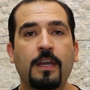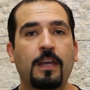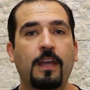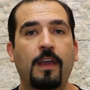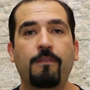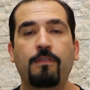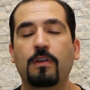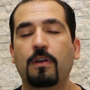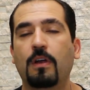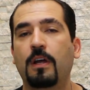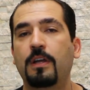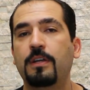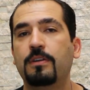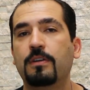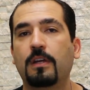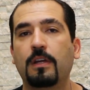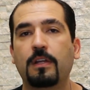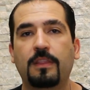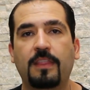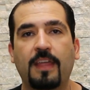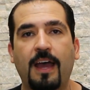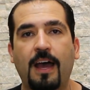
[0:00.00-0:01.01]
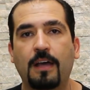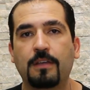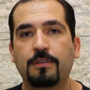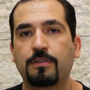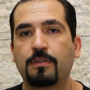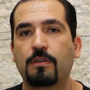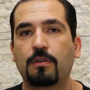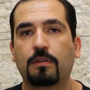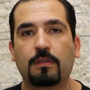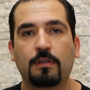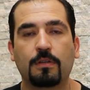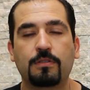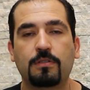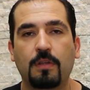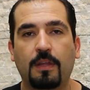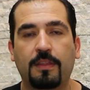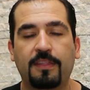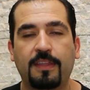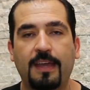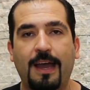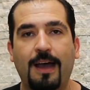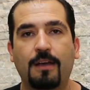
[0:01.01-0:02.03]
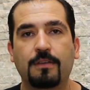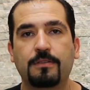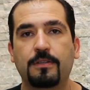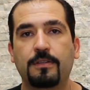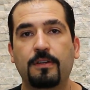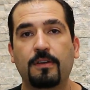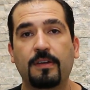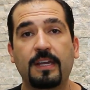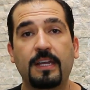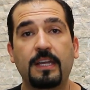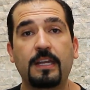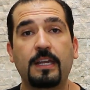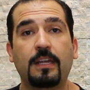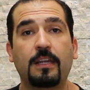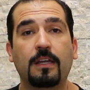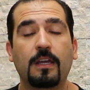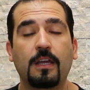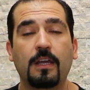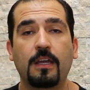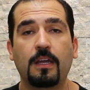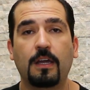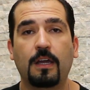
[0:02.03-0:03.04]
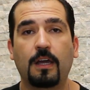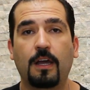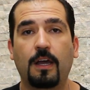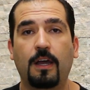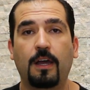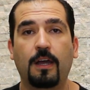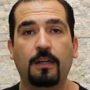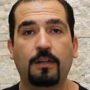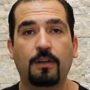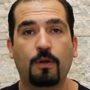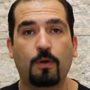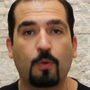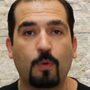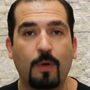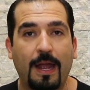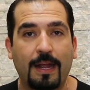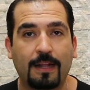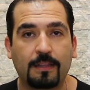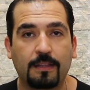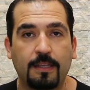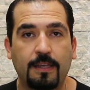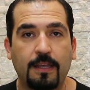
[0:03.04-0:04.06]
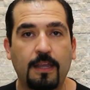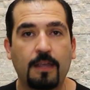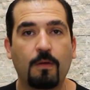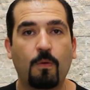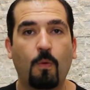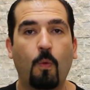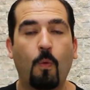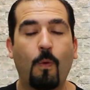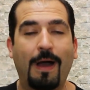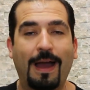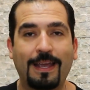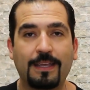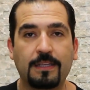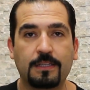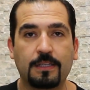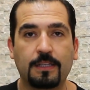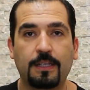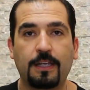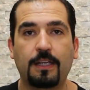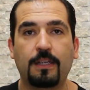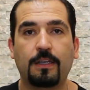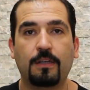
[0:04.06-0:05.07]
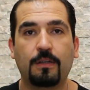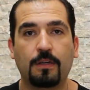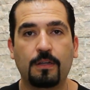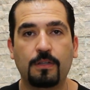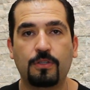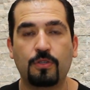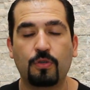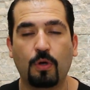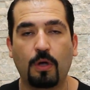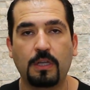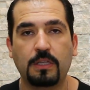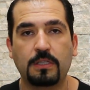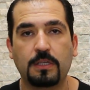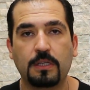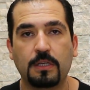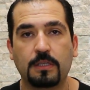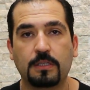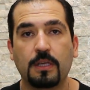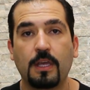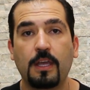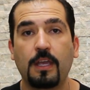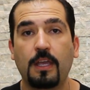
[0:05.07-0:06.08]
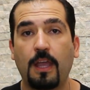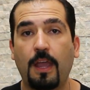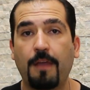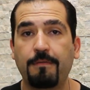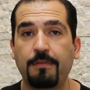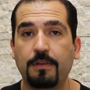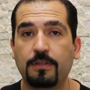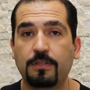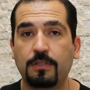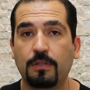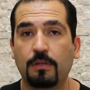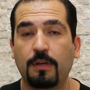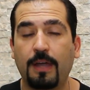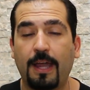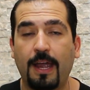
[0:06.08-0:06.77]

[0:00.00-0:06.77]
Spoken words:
if you're under 1,000 or close to 1,000, you're eating correctly, wisely, good choices. If you're still